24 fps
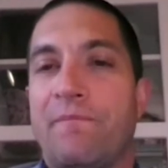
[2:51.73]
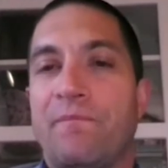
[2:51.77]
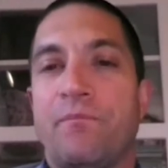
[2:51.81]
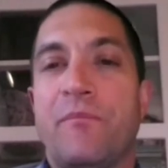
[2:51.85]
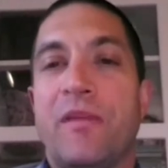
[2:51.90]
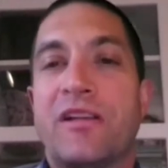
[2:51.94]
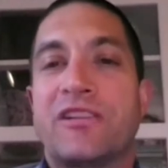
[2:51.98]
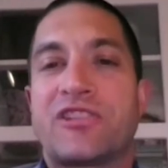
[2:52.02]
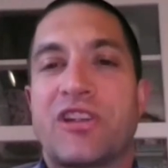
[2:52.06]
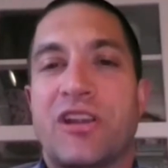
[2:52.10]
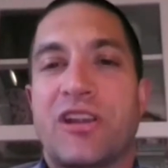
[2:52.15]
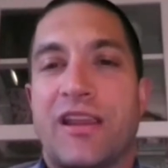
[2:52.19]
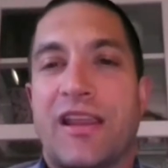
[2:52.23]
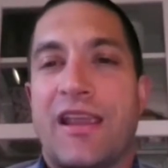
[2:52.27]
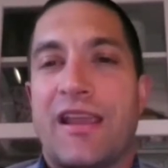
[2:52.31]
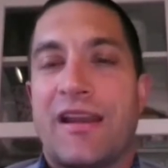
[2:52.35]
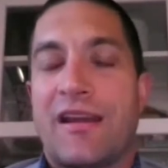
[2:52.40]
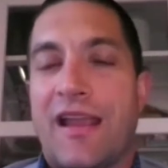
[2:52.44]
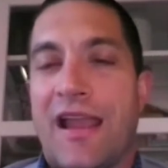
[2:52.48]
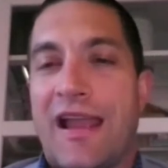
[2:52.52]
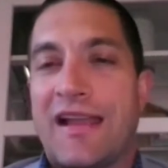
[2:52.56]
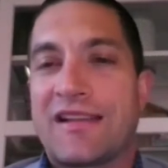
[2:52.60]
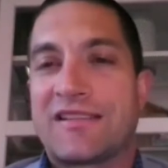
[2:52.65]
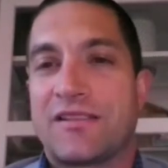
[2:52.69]

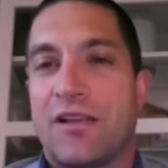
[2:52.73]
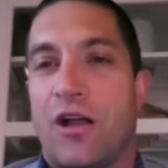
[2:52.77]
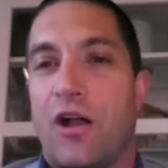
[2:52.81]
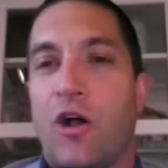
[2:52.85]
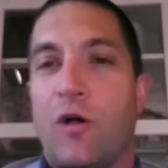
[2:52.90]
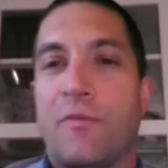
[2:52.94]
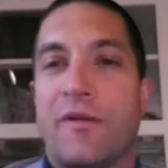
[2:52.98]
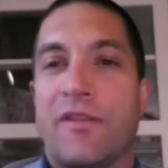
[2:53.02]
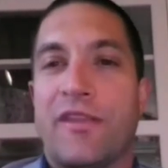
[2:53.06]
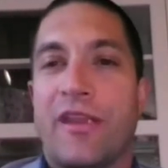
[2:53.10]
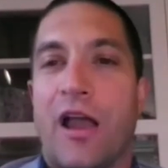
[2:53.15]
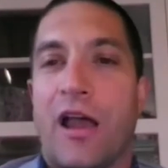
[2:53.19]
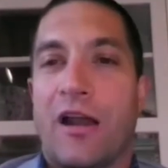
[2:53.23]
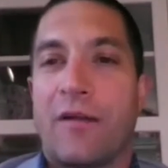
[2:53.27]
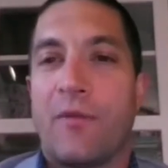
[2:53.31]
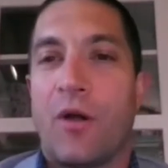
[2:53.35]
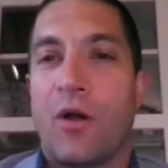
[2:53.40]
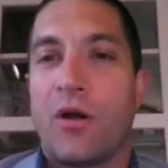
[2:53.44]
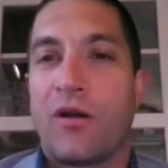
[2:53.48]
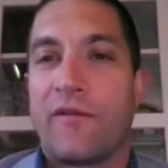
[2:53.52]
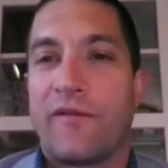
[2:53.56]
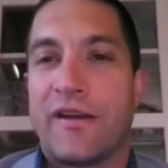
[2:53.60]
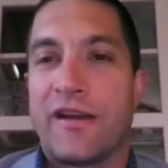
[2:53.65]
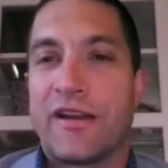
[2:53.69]
Michigan as the home of the
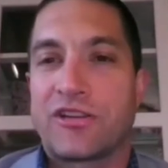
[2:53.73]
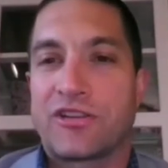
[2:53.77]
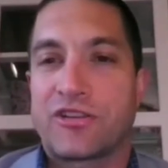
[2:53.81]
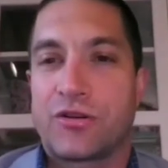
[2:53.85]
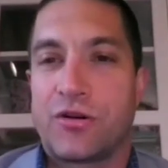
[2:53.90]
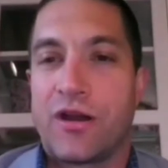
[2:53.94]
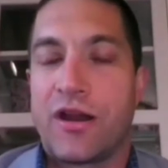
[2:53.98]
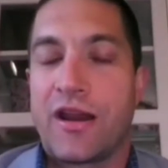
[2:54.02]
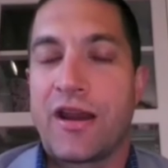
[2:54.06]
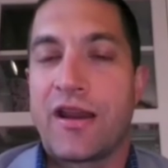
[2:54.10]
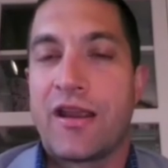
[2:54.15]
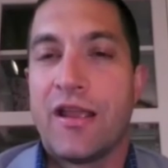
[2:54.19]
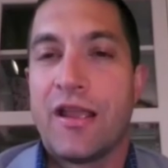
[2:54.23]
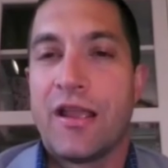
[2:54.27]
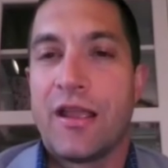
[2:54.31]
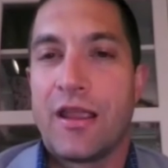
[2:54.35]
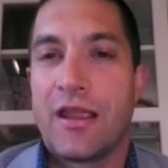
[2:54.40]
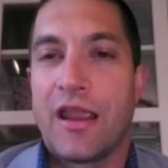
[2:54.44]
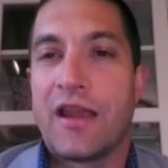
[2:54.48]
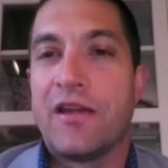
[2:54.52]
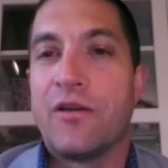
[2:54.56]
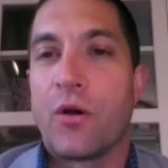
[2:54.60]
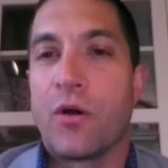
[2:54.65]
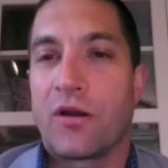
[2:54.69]
automotive industry
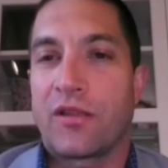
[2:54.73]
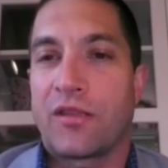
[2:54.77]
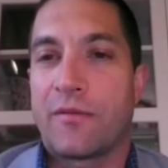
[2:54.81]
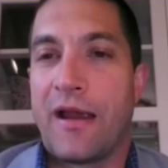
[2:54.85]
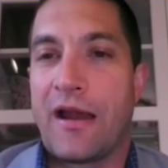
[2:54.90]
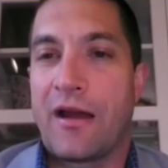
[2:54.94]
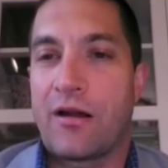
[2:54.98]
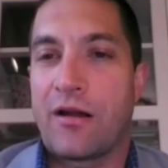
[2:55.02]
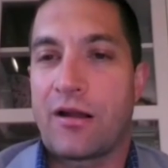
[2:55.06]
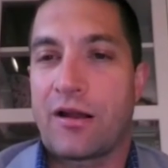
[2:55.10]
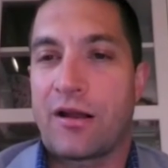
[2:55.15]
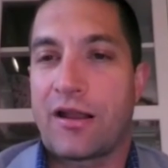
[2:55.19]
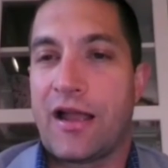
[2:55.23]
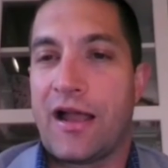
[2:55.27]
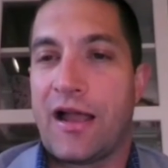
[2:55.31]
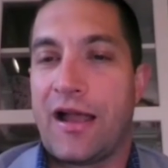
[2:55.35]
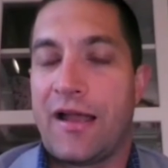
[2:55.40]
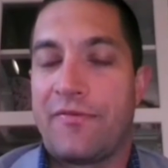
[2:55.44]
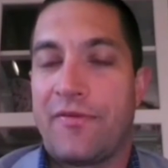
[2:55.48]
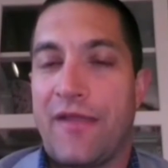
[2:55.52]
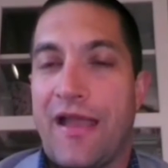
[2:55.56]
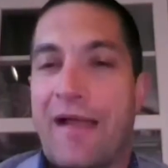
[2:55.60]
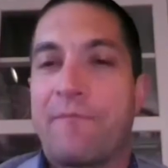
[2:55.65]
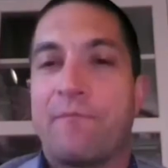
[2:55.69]
in North America,
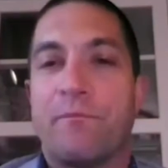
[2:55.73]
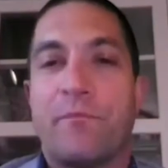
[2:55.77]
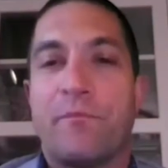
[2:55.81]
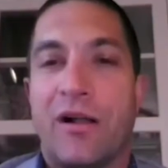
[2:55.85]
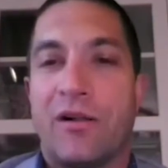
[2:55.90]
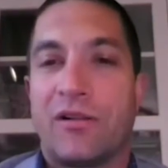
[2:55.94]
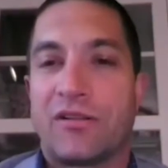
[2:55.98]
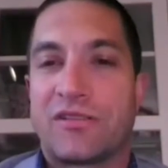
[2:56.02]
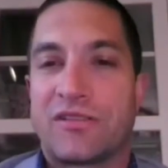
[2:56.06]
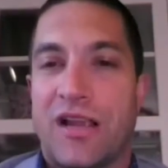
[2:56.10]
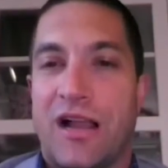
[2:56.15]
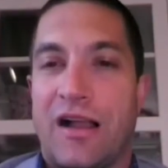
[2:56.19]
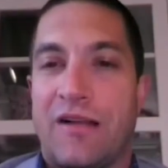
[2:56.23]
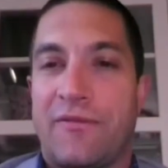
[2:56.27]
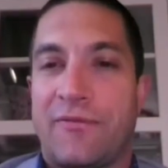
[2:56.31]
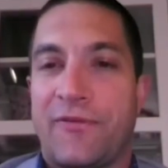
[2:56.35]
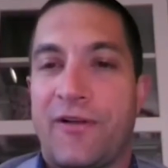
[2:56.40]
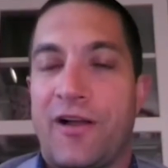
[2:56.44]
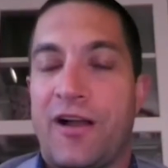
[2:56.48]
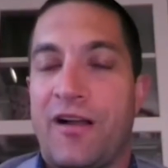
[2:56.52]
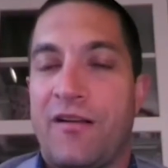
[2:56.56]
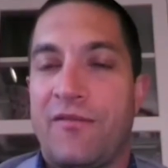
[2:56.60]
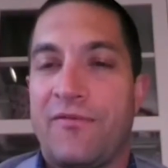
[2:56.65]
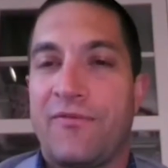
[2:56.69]
and that builds off
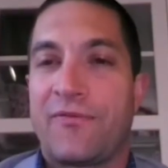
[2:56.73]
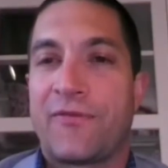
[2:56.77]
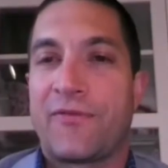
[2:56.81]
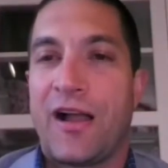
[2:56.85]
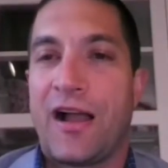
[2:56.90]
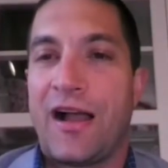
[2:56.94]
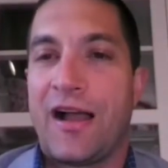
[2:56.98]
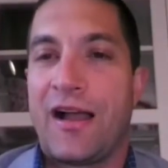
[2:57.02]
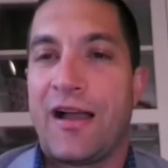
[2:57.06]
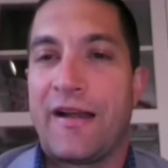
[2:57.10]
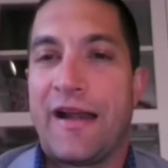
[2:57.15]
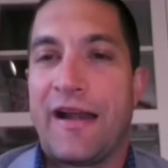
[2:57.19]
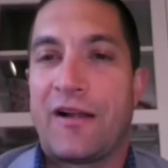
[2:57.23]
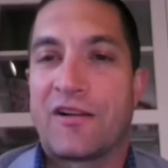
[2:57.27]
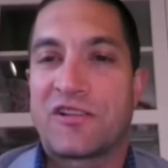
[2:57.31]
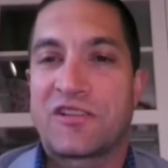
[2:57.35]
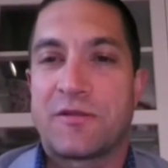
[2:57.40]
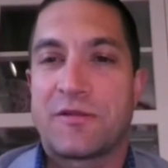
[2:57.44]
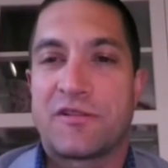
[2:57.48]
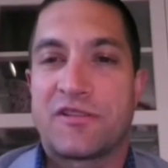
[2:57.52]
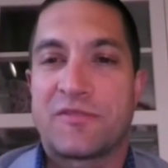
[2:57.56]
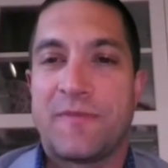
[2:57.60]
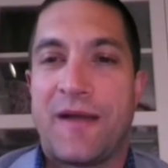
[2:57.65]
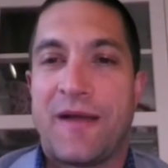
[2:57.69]
of uh,
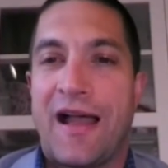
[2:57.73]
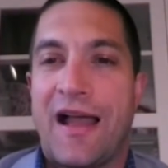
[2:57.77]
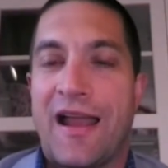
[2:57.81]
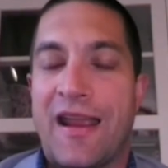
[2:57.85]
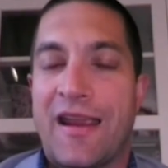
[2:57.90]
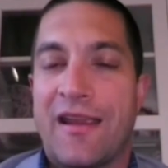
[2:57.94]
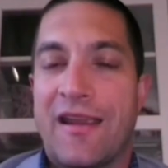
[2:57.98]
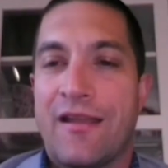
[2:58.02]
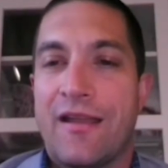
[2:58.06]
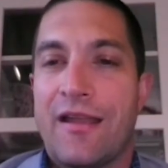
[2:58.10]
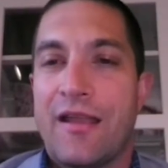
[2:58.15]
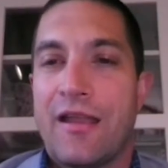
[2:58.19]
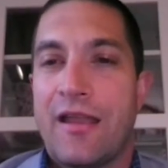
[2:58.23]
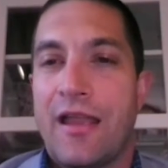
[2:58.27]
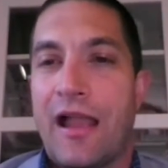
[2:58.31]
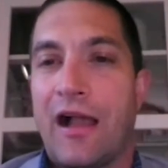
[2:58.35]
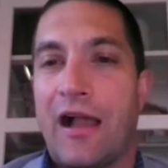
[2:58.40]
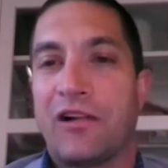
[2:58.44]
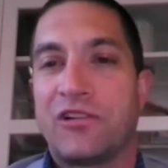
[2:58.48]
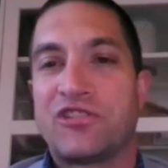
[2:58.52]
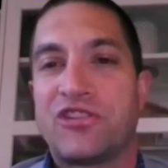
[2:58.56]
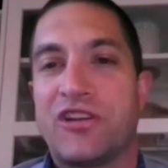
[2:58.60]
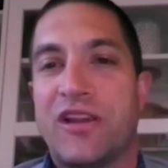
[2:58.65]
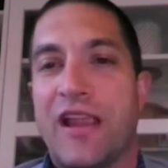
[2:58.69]
announcements by
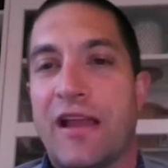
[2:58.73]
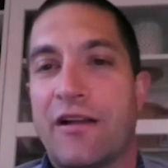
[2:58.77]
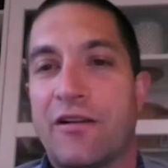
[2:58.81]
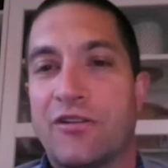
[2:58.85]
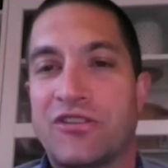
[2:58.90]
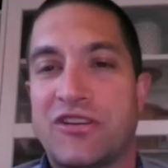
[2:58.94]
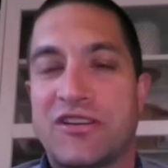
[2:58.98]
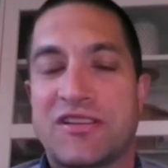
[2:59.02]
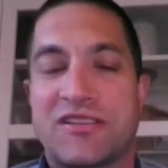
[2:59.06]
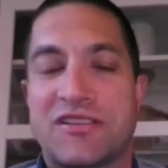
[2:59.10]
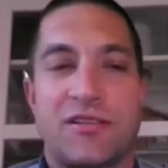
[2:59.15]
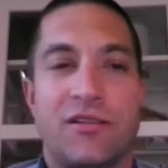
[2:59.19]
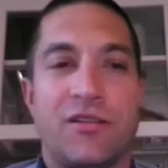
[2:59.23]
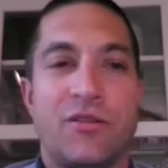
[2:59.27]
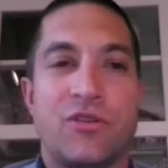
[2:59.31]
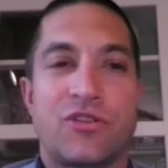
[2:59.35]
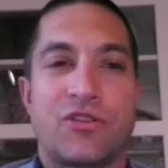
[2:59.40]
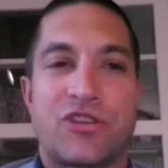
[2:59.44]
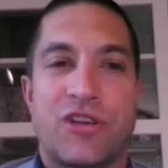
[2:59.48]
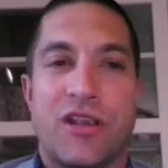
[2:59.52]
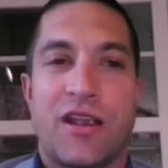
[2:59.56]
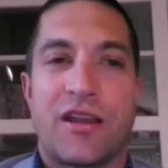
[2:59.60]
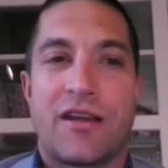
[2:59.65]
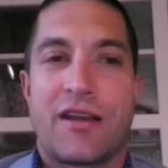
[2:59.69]
LG Energy
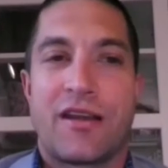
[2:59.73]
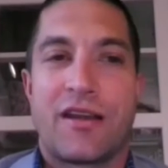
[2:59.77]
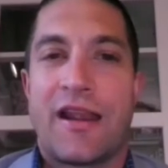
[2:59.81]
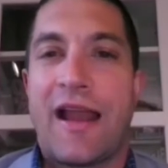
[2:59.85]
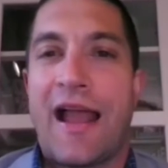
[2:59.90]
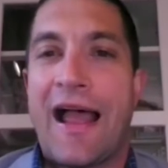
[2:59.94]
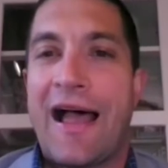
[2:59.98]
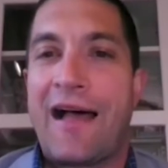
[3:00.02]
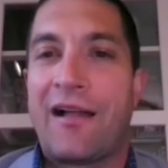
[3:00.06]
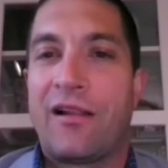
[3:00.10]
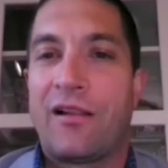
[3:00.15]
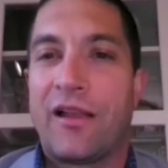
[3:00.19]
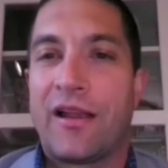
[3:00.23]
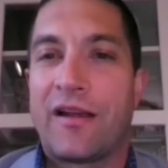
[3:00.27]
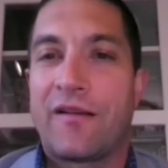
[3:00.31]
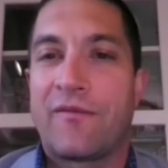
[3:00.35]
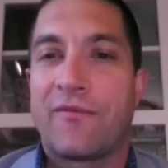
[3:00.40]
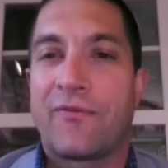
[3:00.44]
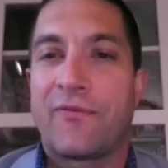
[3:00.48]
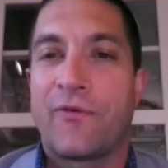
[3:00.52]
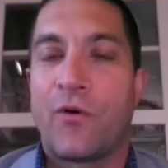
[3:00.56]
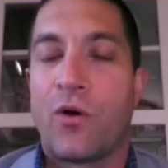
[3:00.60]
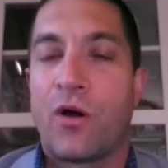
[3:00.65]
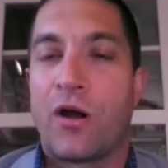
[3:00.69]
Solution in Holland
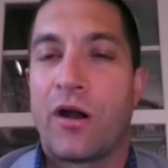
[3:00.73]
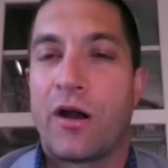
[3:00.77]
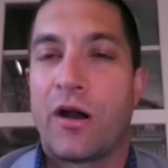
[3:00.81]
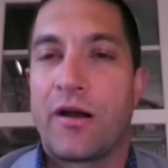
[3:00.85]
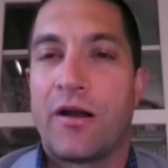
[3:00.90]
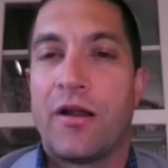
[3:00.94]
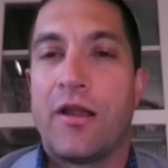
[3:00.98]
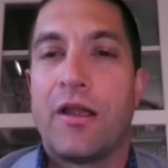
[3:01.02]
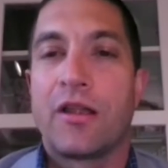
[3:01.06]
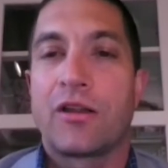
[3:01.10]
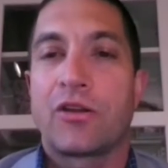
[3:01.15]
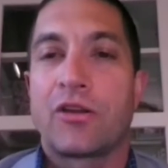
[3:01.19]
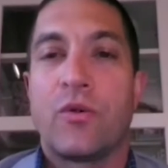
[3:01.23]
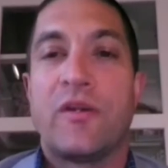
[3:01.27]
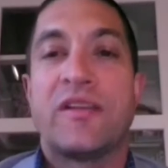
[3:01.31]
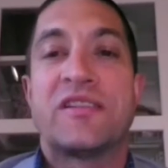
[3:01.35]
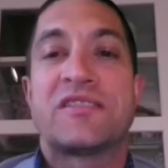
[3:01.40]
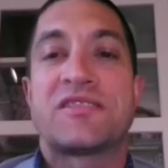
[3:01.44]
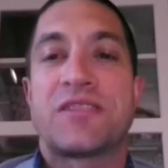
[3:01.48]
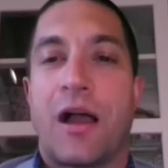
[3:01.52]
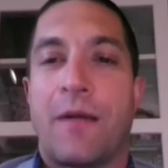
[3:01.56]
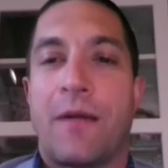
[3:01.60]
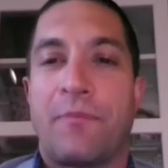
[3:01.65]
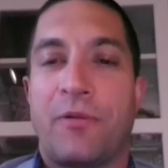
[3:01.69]
for
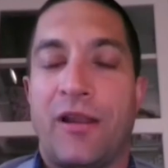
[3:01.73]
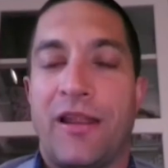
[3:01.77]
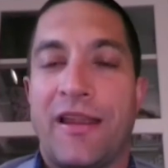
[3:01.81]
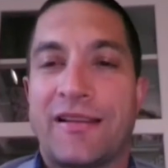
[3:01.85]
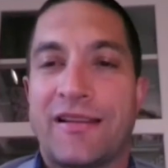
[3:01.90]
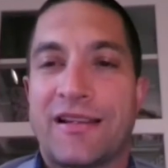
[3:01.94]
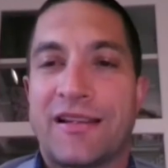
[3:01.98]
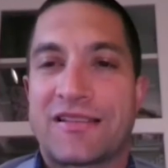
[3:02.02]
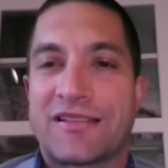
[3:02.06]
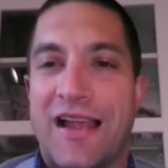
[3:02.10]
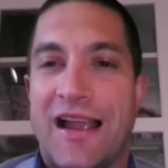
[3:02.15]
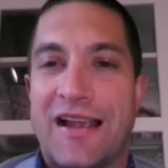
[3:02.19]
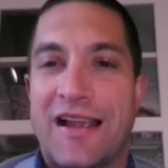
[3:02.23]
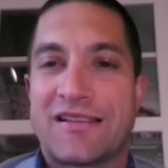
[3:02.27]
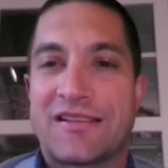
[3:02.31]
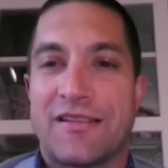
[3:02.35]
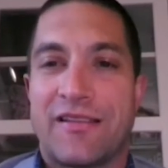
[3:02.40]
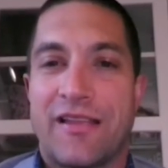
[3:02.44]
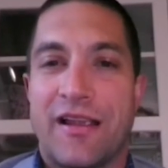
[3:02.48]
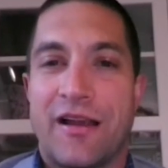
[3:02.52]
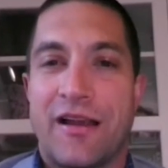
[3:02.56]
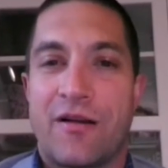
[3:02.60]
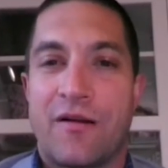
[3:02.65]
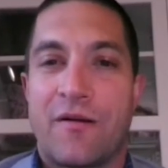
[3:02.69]
quintupling the size of
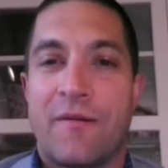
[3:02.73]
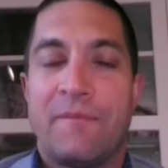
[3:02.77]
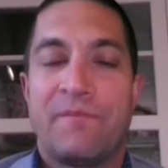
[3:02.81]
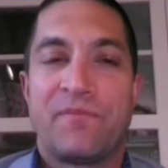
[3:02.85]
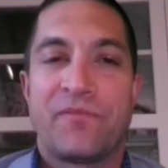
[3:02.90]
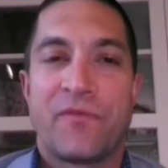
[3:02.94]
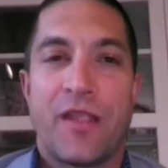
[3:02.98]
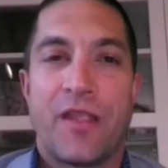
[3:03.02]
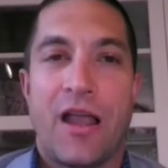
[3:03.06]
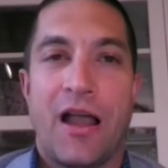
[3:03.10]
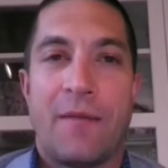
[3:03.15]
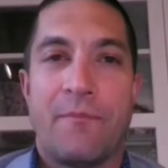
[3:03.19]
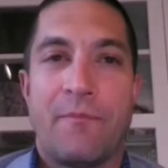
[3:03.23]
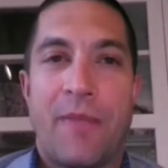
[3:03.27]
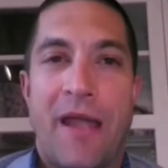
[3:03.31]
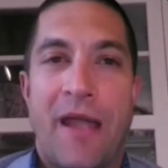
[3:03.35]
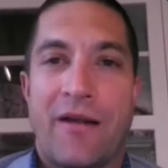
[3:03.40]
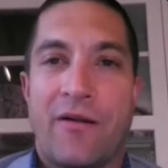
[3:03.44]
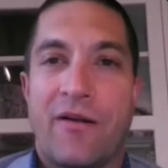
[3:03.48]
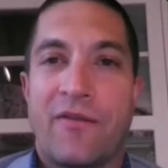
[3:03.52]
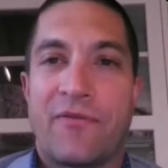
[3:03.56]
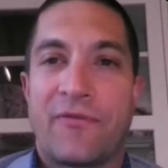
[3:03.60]
their uh, battery